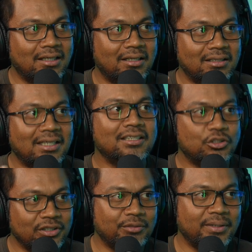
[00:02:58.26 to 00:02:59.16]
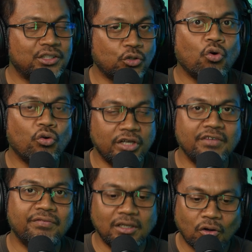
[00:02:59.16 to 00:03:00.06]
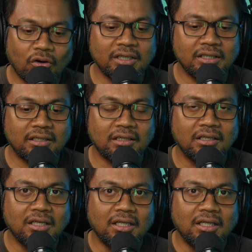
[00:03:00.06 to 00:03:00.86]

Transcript: 20 minutes or even longer.